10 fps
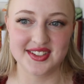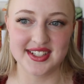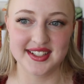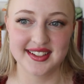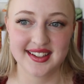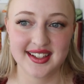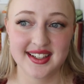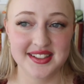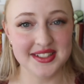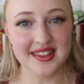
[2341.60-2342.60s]
she
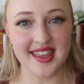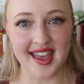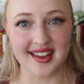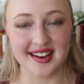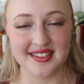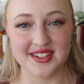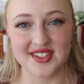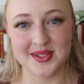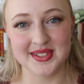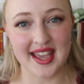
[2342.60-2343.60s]
did that, and then
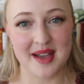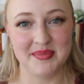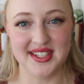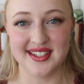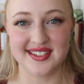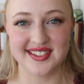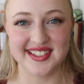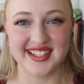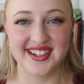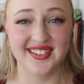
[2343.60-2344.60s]
she was happy, and
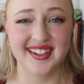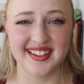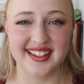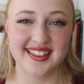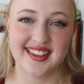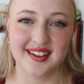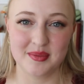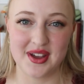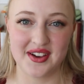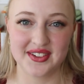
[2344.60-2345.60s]
she didn't really think
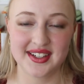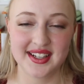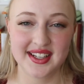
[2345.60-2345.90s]
about,